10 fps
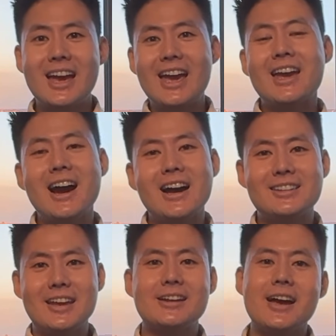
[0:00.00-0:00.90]
AI
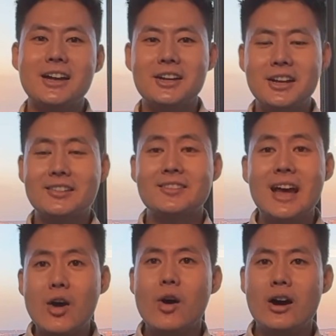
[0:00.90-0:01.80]
data editing is
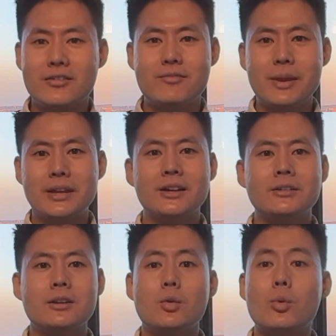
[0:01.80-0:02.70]
now out of
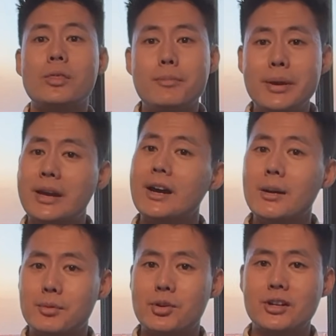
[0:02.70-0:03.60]
beta with big
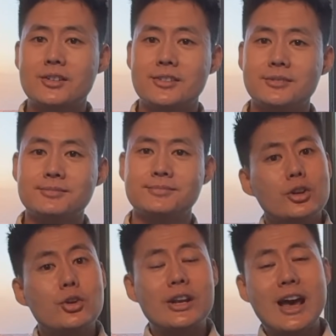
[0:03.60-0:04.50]
upgrades.
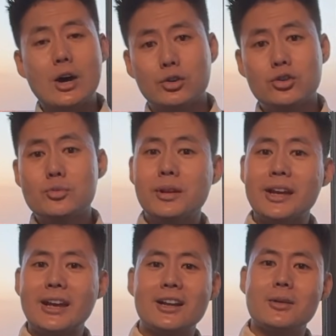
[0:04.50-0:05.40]
You can now
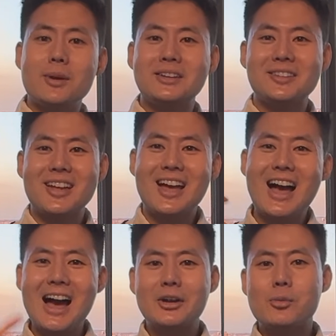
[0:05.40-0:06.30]
duplicate elements,
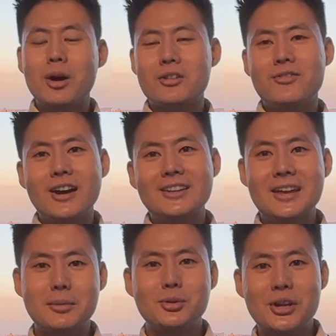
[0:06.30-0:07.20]
add or modify
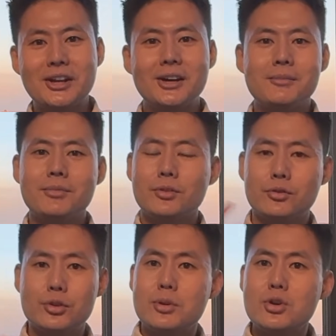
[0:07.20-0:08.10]
table data,
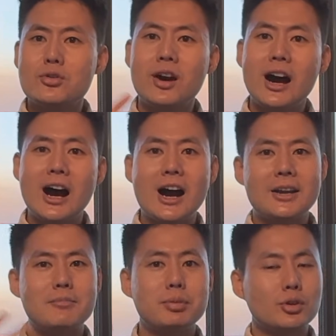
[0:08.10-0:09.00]
remove,
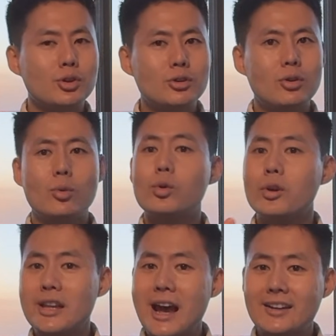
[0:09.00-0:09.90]
hide, blur, or
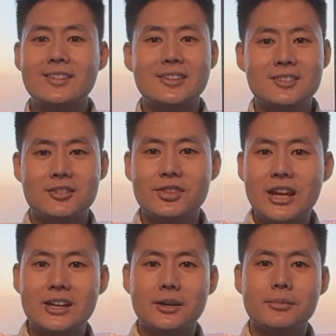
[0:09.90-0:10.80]
redact sensitive
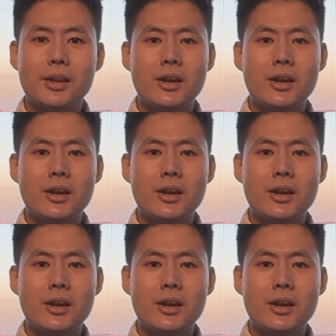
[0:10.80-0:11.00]
data,